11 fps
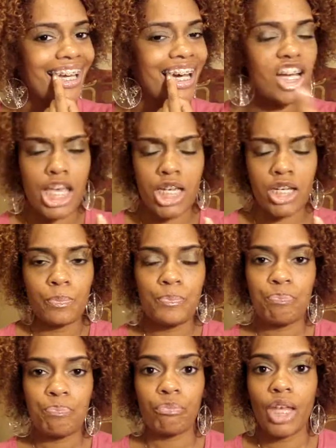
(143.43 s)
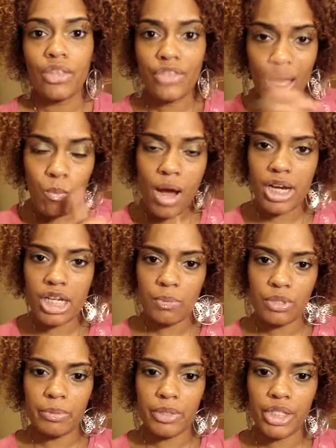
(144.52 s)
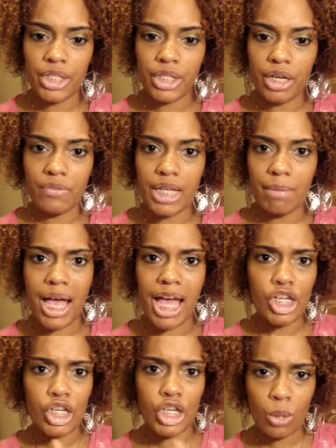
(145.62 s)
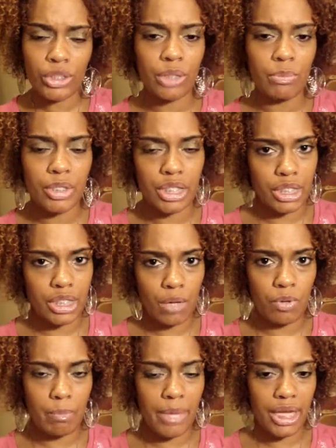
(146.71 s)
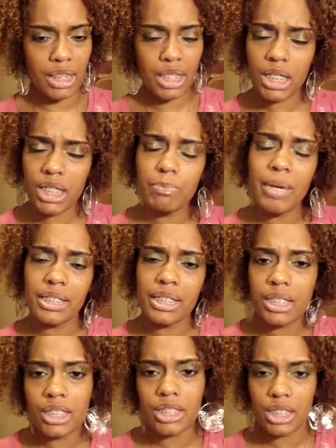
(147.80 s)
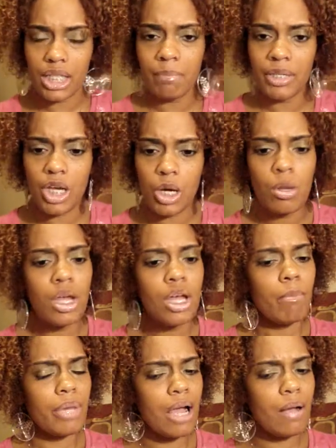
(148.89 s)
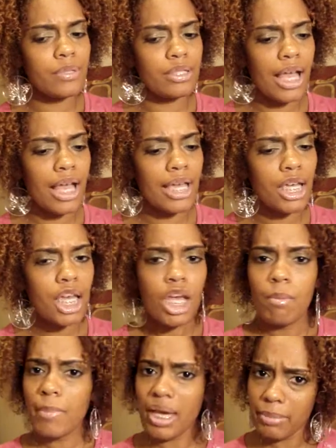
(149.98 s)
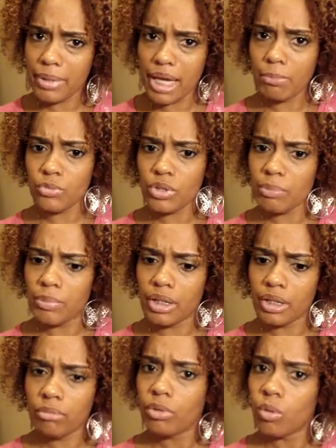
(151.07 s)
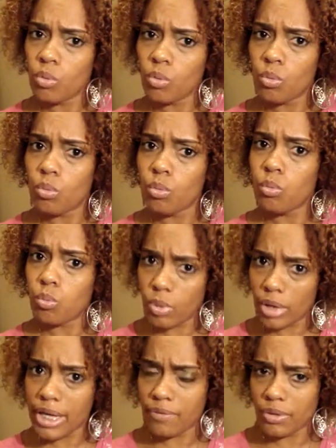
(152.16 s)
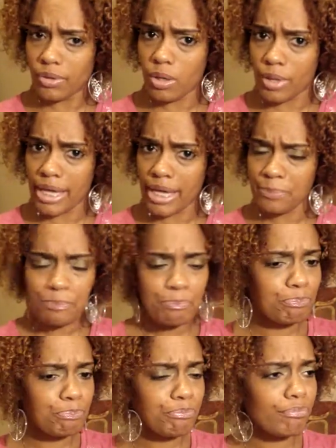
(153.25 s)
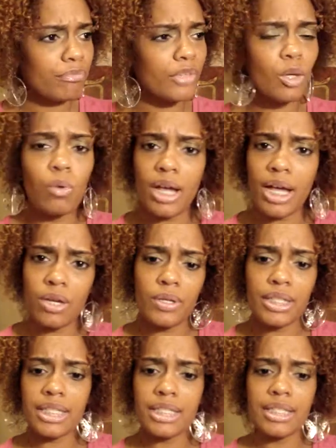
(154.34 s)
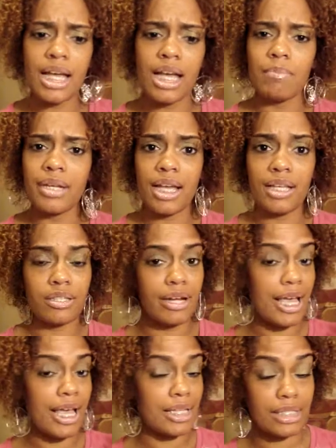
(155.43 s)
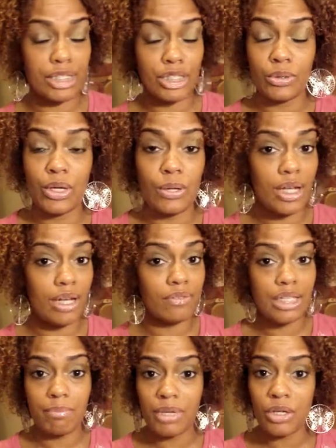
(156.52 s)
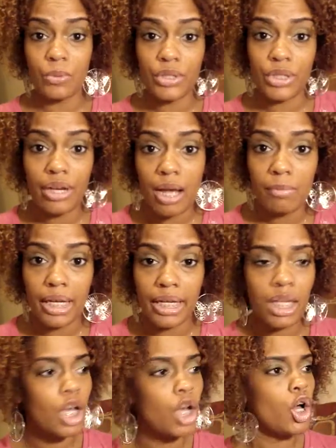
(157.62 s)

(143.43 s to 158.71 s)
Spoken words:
Okay, that wire is supposed to be changed every time. I know she put the same one back in there because basically she let me know. But I was like, maybe I'm tripping. Whatever, okay? Well, I go in this time and I start asking, you know, every time I go in there, I'm like,